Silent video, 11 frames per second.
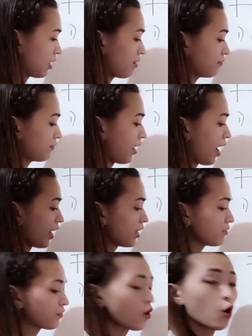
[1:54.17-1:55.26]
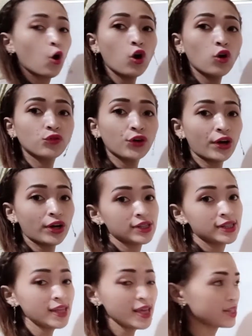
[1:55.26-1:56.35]
5 over
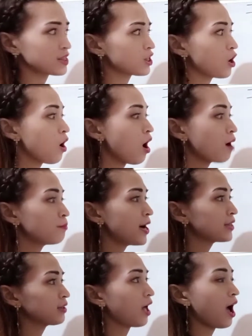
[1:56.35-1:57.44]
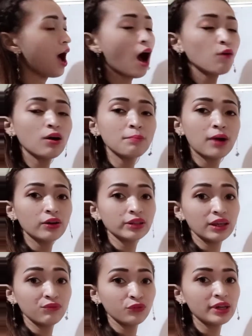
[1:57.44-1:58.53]
6. But how about
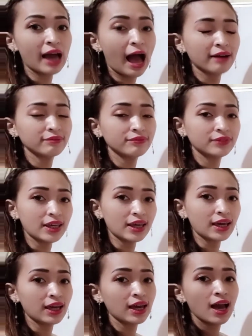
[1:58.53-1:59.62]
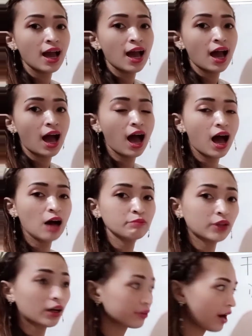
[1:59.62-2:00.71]
if we have the
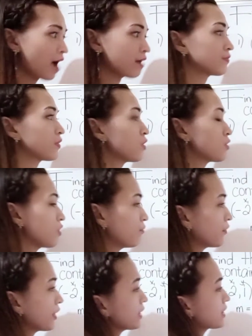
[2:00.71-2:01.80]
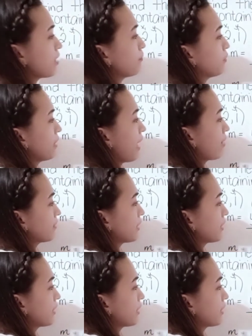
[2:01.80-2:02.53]
graph? So for example, we have the